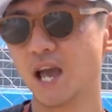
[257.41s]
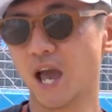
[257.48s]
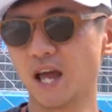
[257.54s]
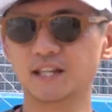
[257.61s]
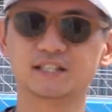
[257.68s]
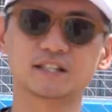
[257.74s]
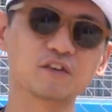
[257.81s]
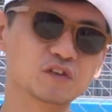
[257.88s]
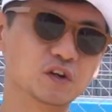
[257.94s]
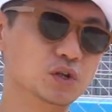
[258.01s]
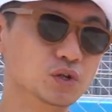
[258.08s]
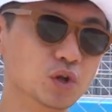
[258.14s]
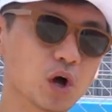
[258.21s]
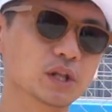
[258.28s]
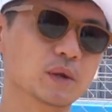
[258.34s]
And it's
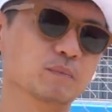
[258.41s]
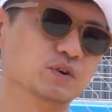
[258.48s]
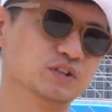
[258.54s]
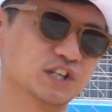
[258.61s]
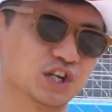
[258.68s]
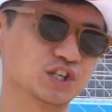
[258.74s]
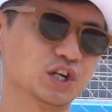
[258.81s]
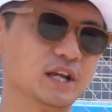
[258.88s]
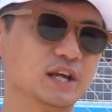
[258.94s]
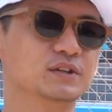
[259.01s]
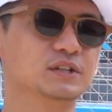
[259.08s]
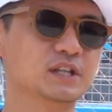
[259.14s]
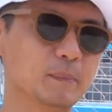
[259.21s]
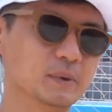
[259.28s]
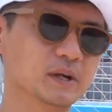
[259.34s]
definitely not the procession that
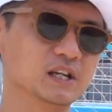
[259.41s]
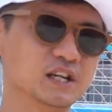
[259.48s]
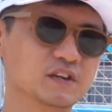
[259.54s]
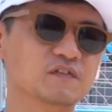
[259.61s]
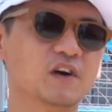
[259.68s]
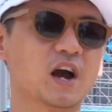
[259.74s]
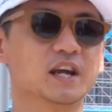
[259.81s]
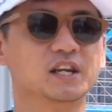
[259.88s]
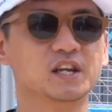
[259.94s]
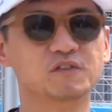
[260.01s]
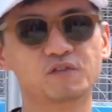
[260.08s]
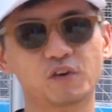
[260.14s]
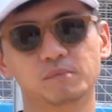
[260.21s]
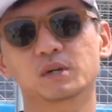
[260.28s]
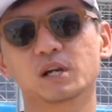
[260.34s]
you typically find in
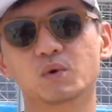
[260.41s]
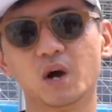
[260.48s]
Formula